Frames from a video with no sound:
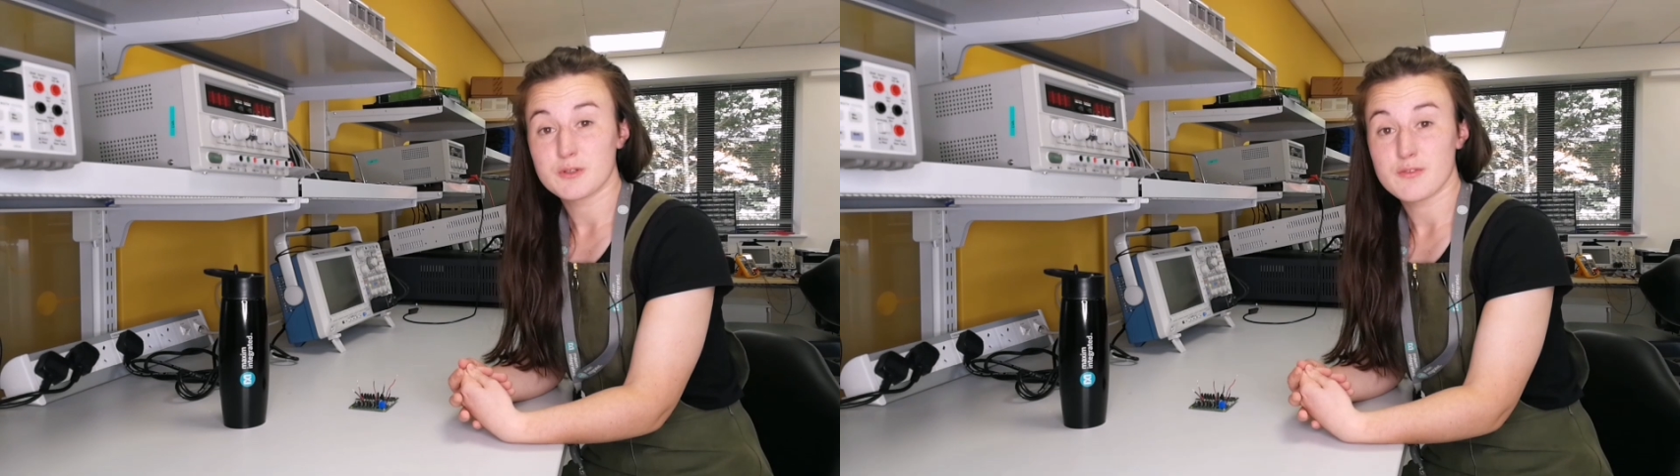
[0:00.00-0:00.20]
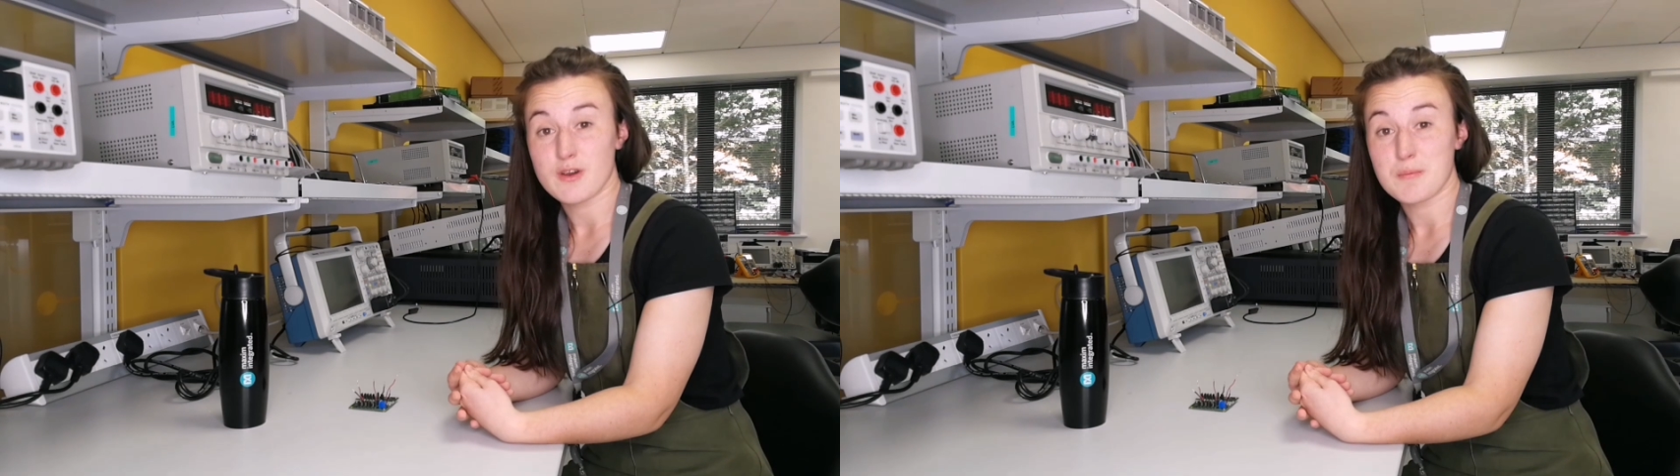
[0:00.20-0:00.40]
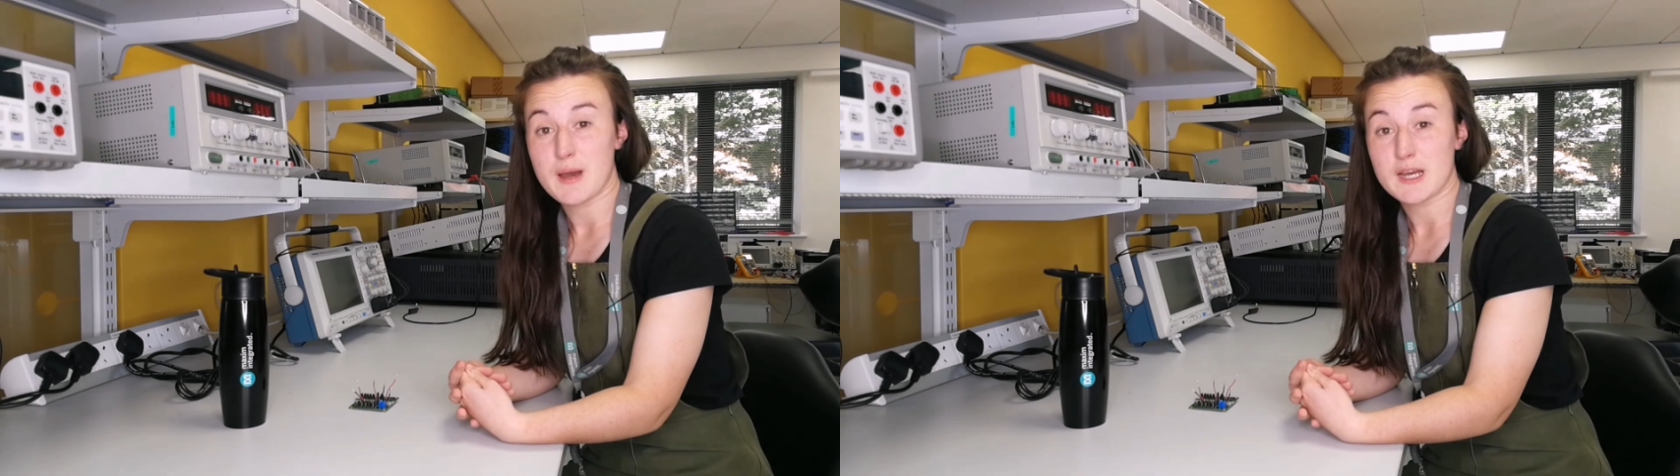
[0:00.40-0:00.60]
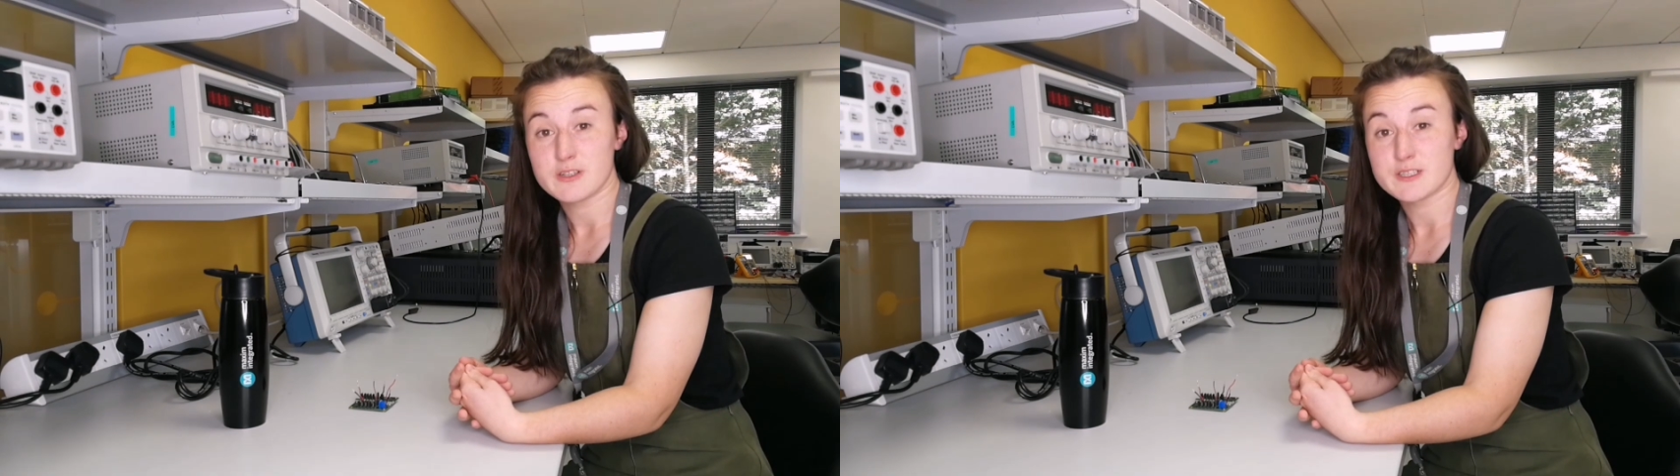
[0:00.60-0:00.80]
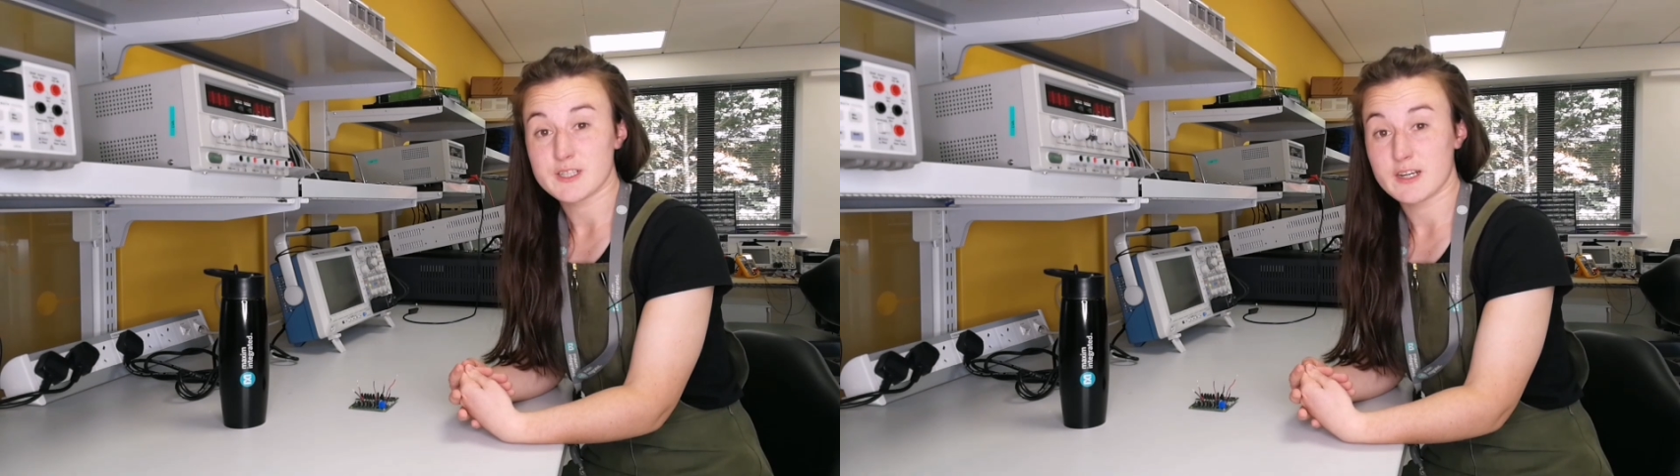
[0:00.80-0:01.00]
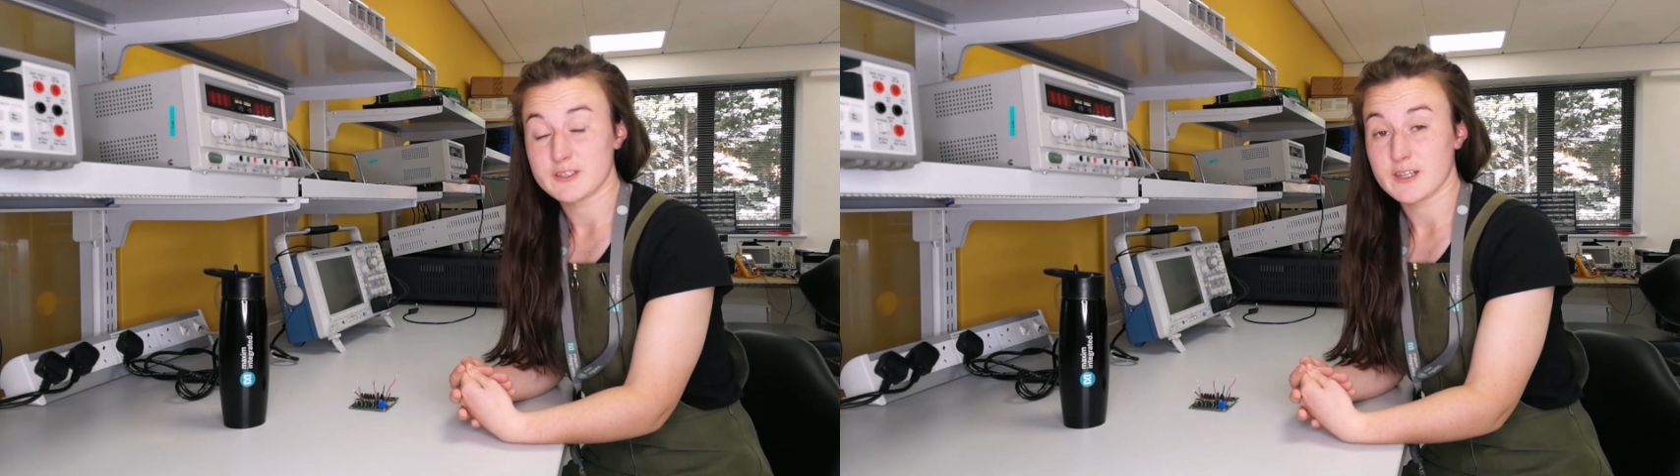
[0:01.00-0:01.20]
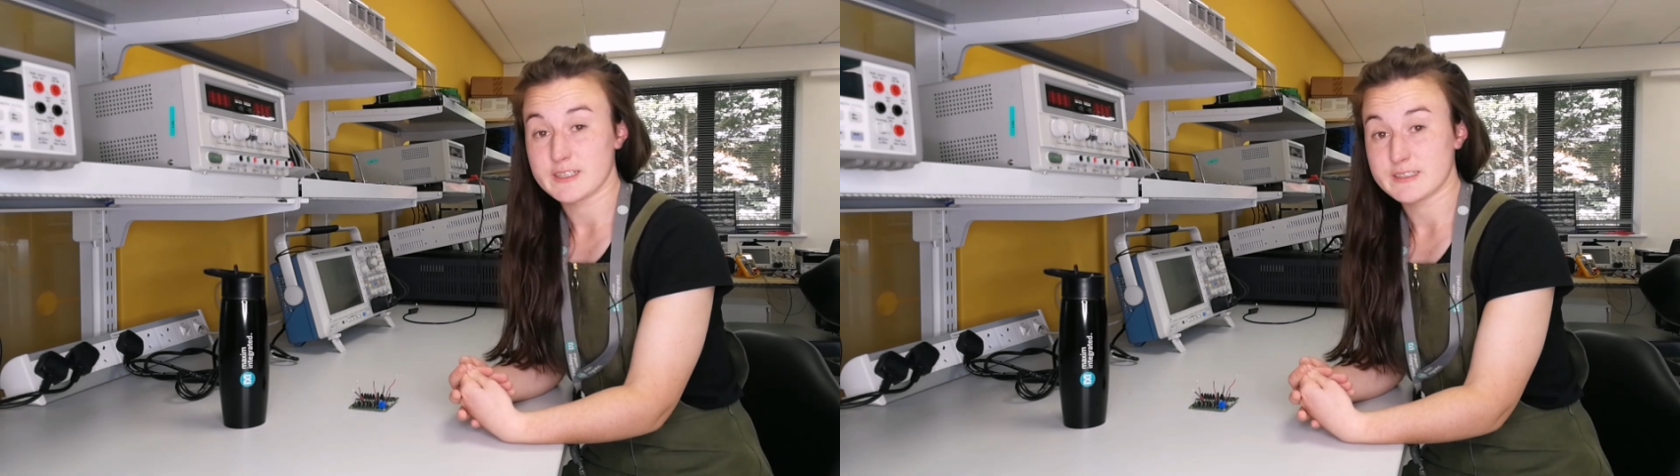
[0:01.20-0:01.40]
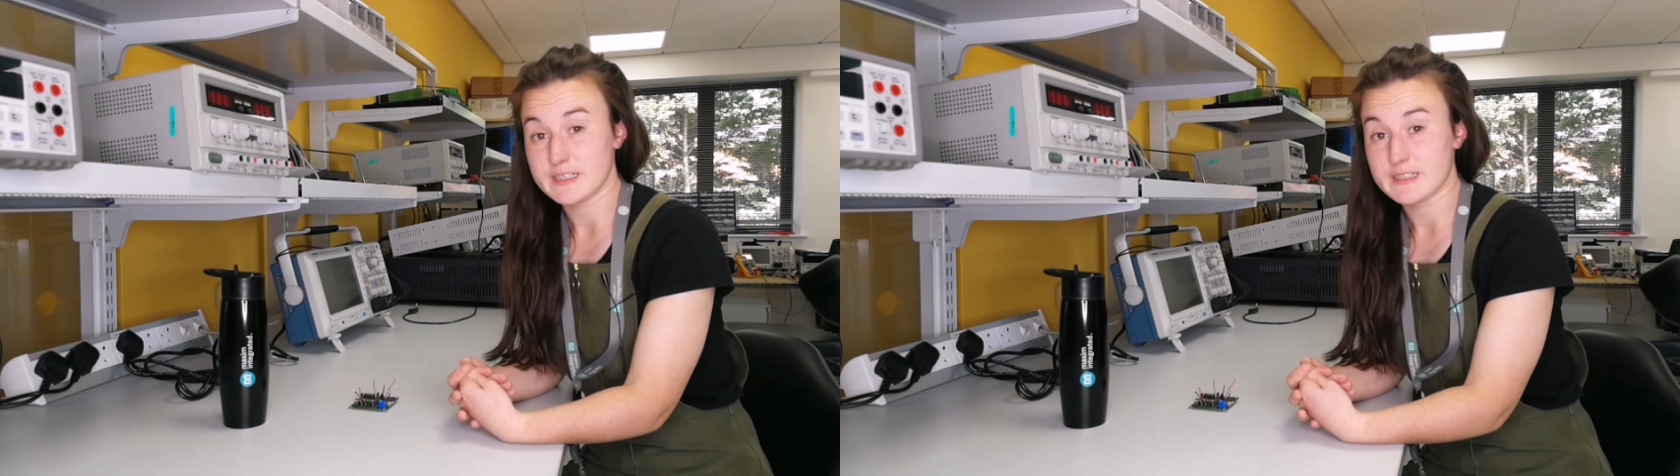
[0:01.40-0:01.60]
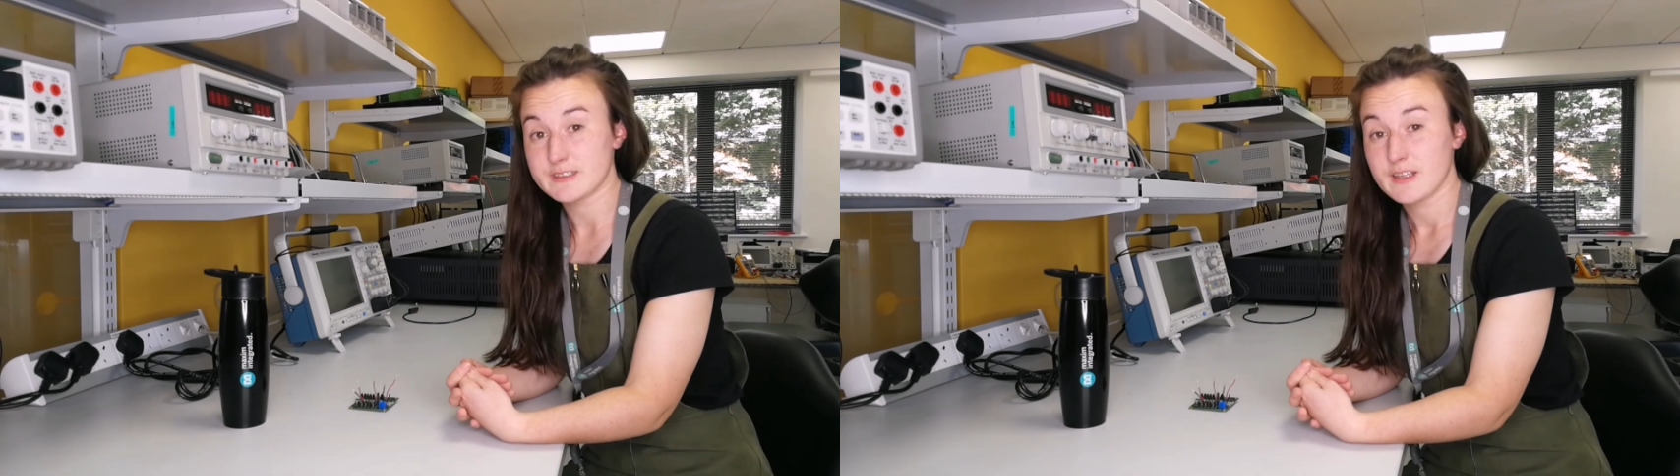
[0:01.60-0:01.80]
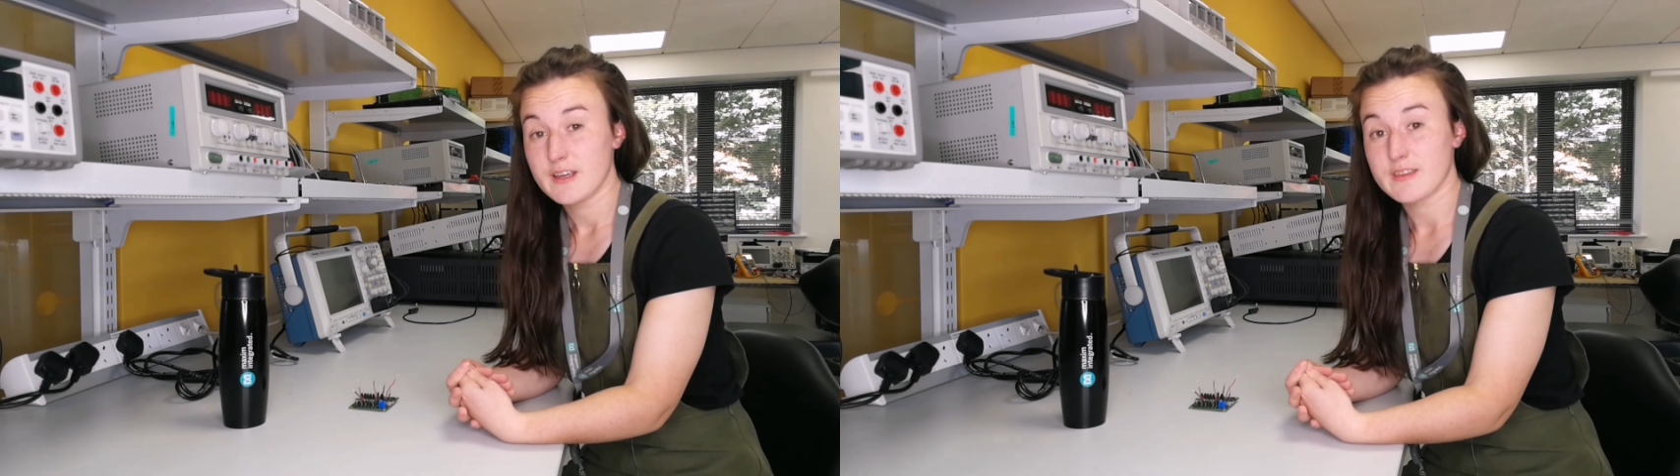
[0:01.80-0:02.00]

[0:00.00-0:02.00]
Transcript: of our battery charger ICs